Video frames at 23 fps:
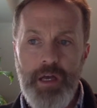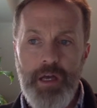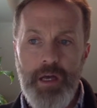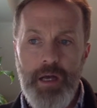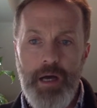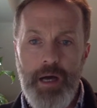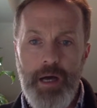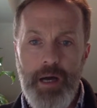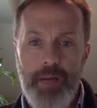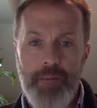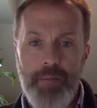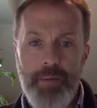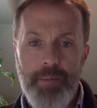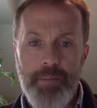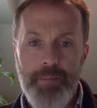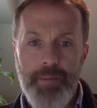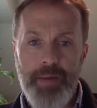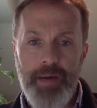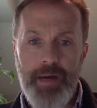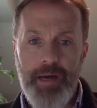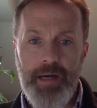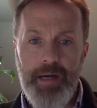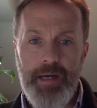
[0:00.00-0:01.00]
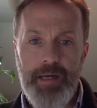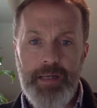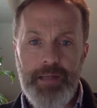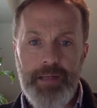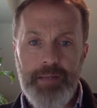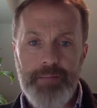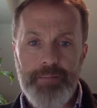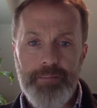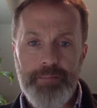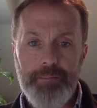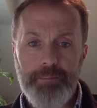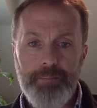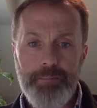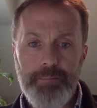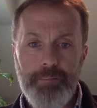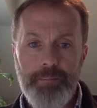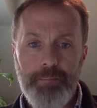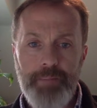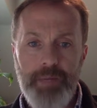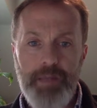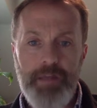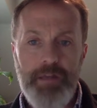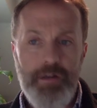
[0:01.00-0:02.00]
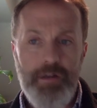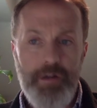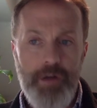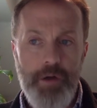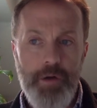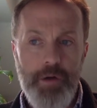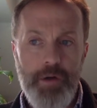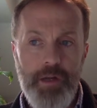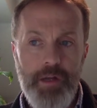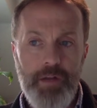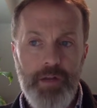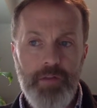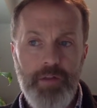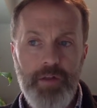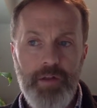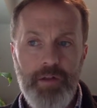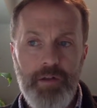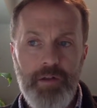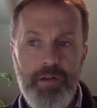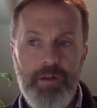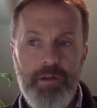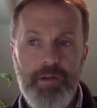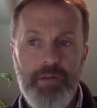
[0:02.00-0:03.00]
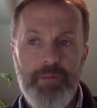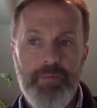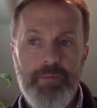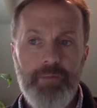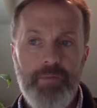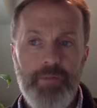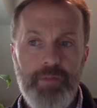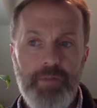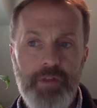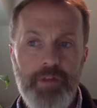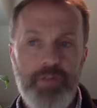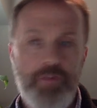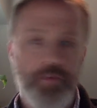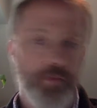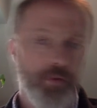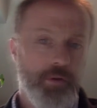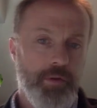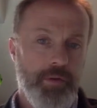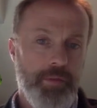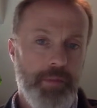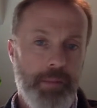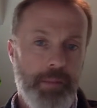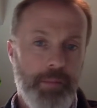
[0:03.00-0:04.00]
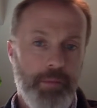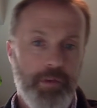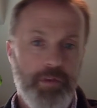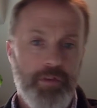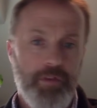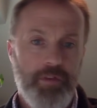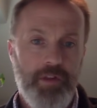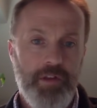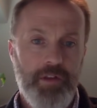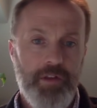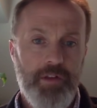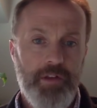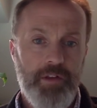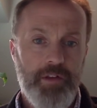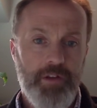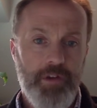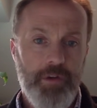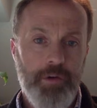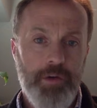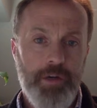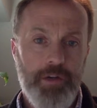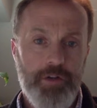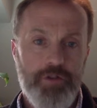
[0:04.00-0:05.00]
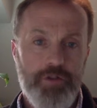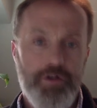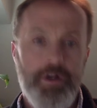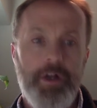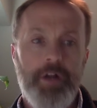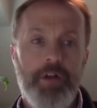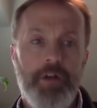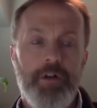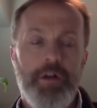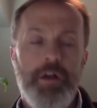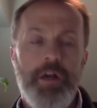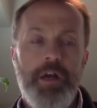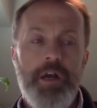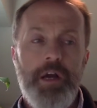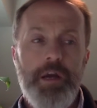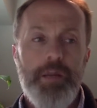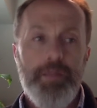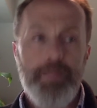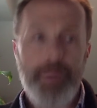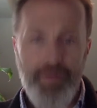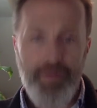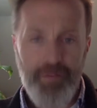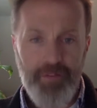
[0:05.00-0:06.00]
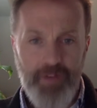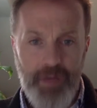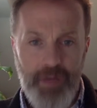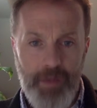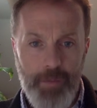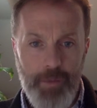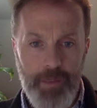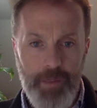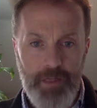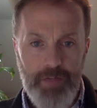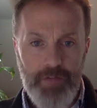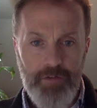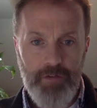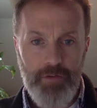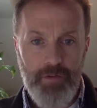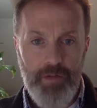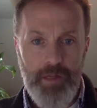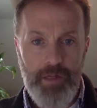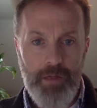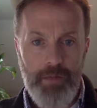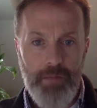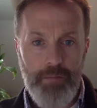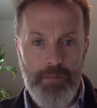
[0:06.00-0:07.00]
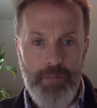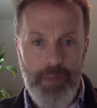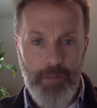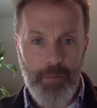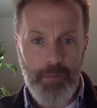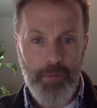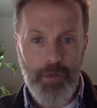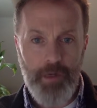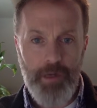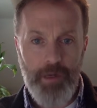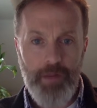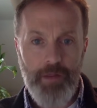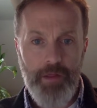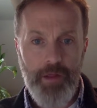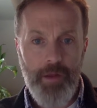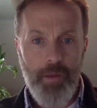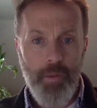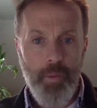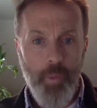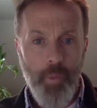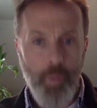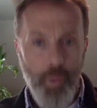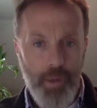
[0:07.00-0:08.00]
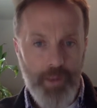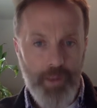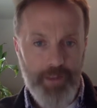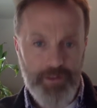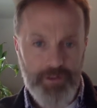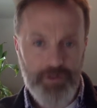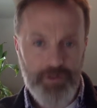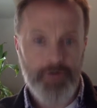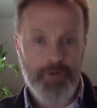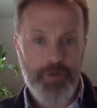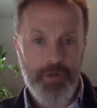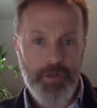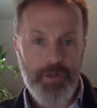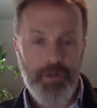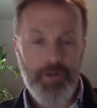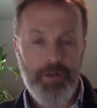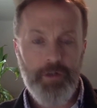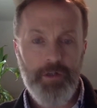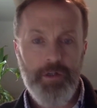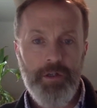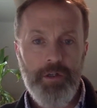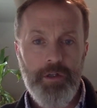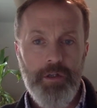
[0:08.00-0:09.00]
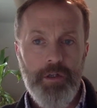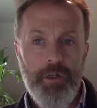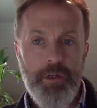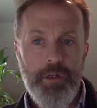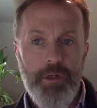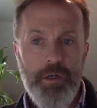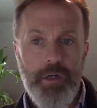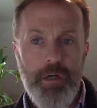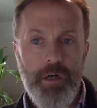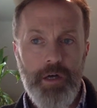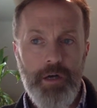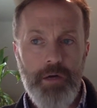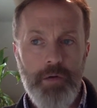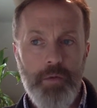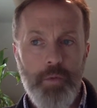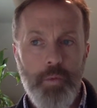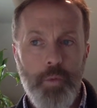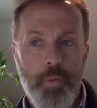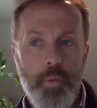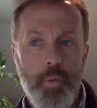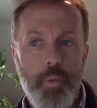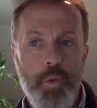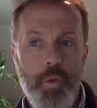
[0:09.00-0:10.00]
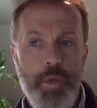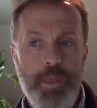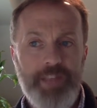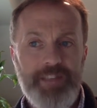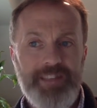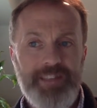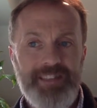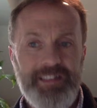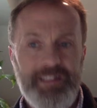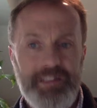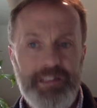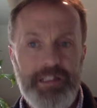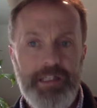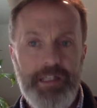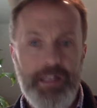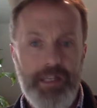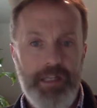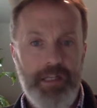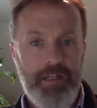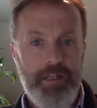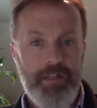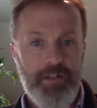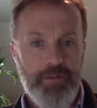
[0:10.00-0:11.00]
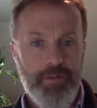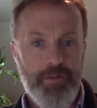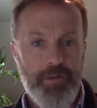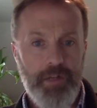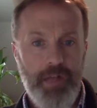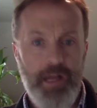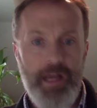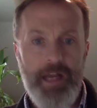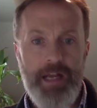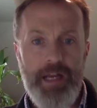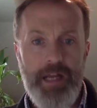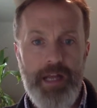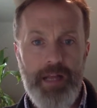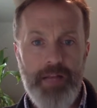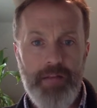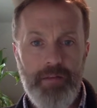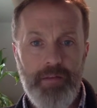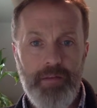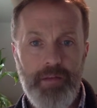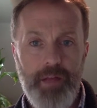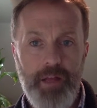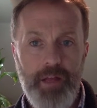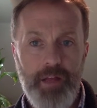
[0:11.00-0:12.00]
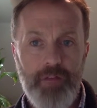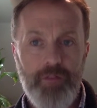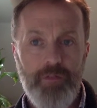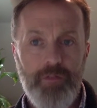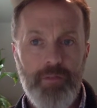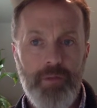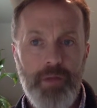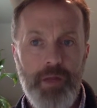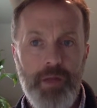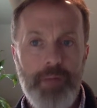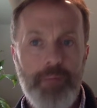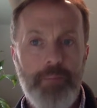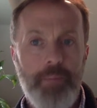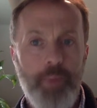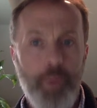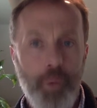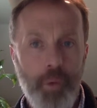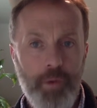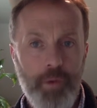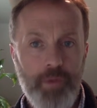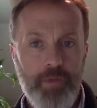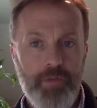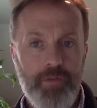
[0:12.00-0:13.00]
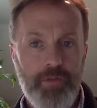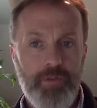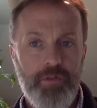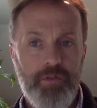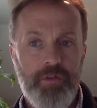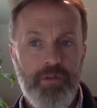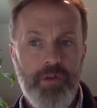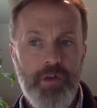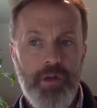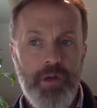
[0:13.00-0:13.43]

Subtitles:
but by noting that these are all the memories that don't get triggered, by the time we get to the memory that was triggered, we see it in a different light. Its importance